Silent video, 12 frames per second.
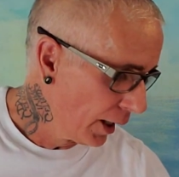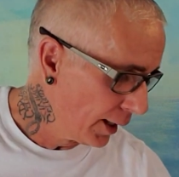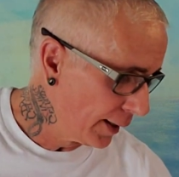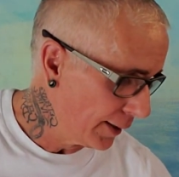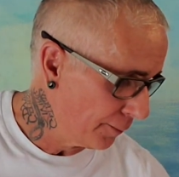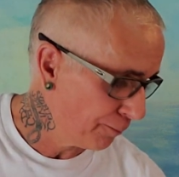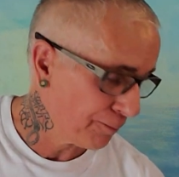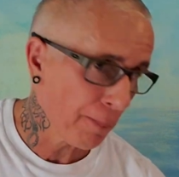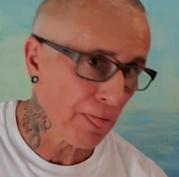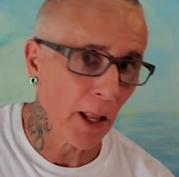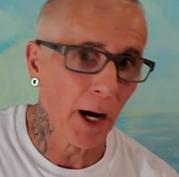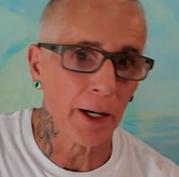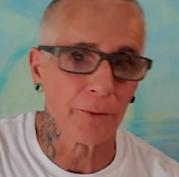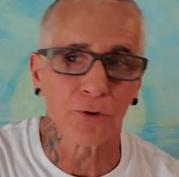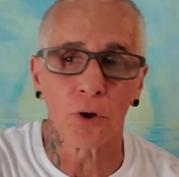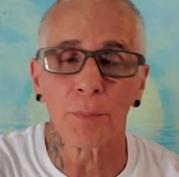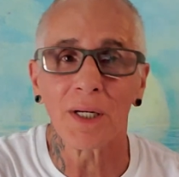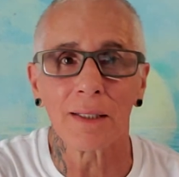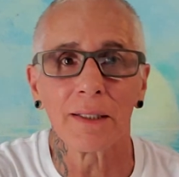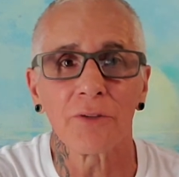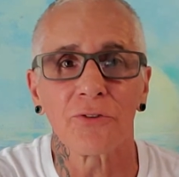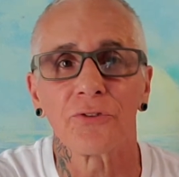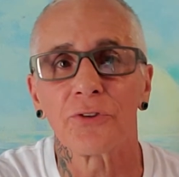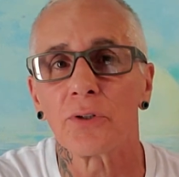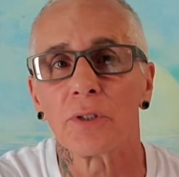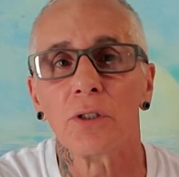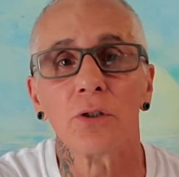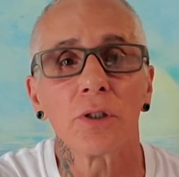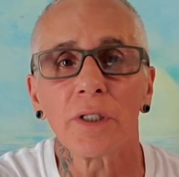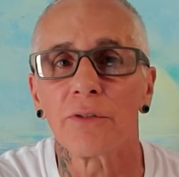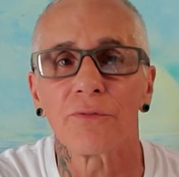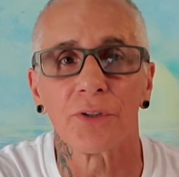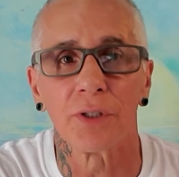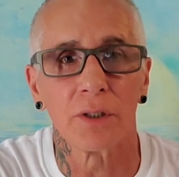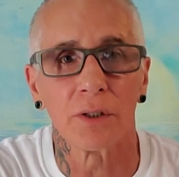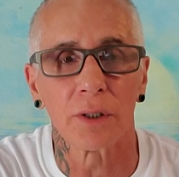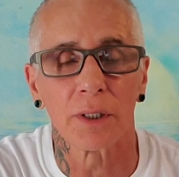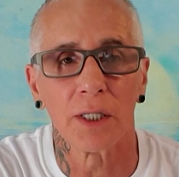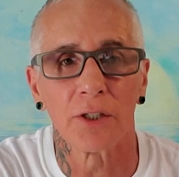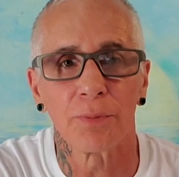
I'm not necessarily looking for younger guys,